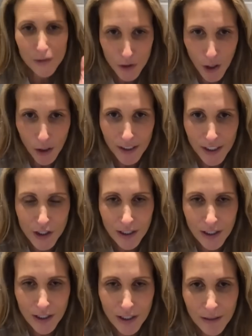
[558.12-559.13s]
Stephanie
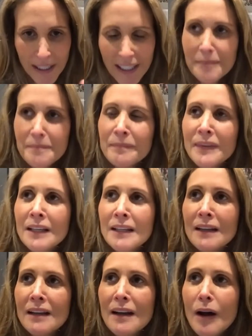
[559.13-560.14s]
witnessed firsthand the
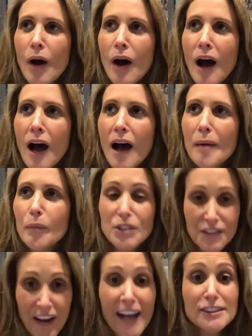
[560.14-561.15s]
subtle yet
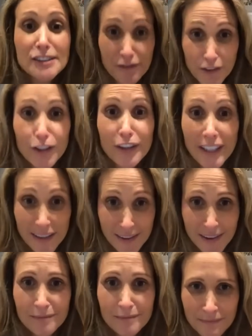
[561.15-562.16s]
undeniable rivalry
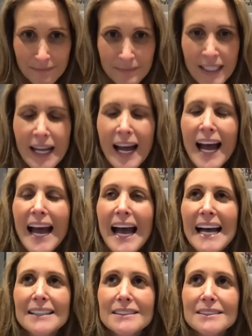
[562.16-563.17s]
between Melania and
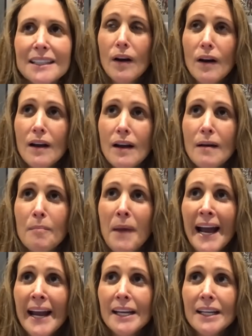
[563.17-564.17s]
Ivanka, each
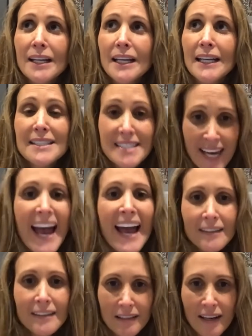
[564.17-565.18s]
vying for
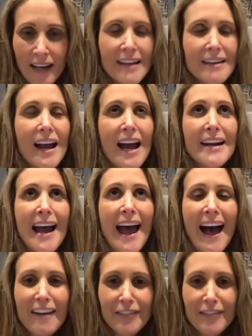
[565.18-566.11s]
influence in their own ways.